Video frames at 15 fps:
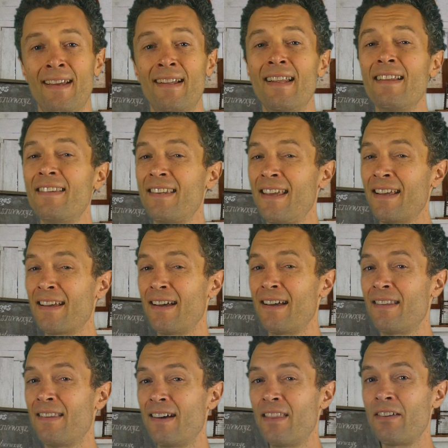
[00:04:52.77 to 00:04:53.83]
Let's take
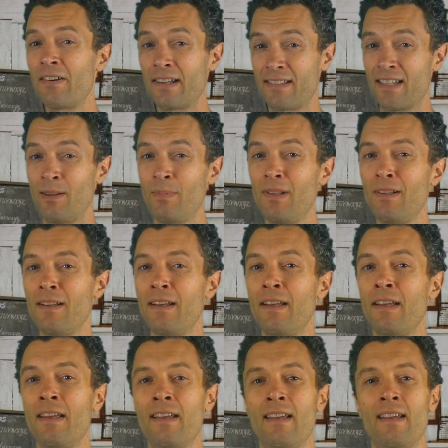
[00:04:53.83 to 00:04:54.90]
another example.
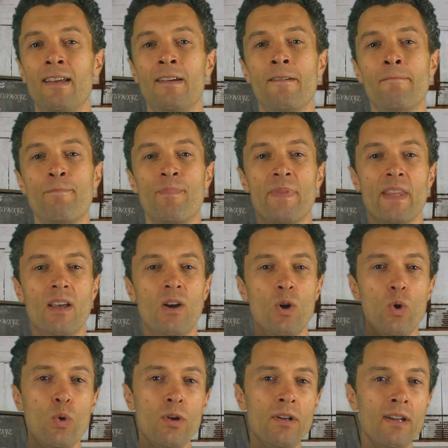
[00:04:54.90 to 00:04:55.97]

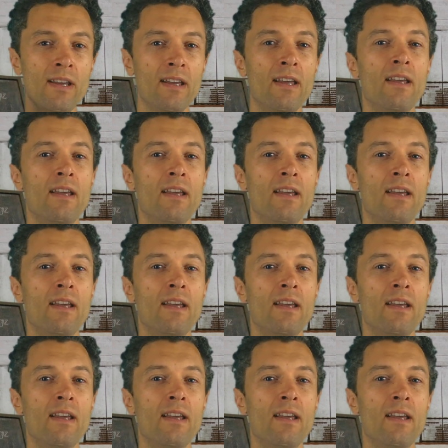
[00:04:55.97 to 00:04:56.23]
Hun